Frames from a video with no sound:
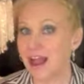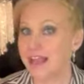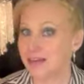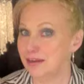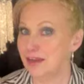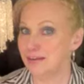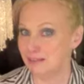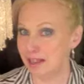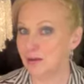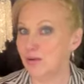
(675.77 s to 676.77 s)
can cuss
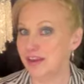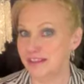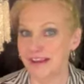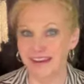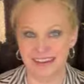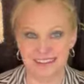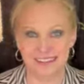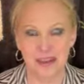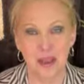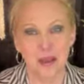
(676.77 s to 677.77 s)
like one of the guys.
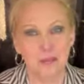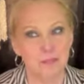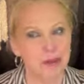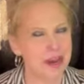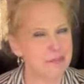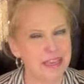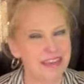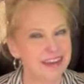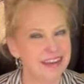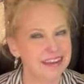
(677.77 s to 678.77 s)
But I mean,
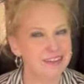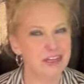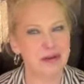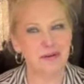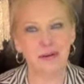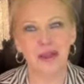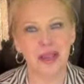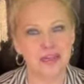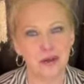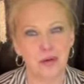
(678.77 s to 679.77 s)
in general, I
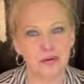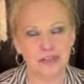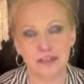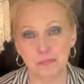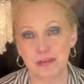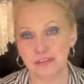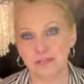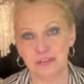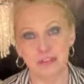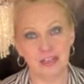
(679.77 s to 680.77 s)
don't. And especially for
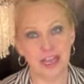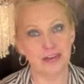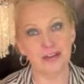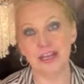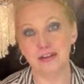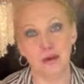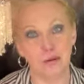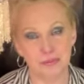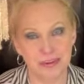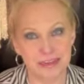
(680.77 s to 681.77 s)
this channel, I
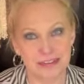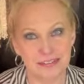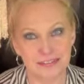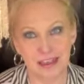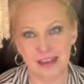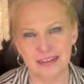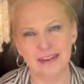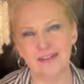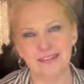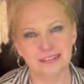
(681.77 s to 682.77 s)
don't. Because,
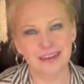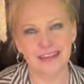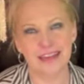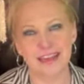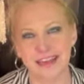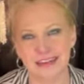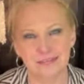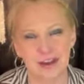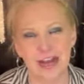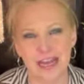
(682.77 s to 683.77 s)
it's not that kind of
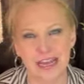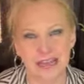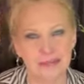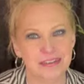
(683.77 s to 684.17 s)
vibe.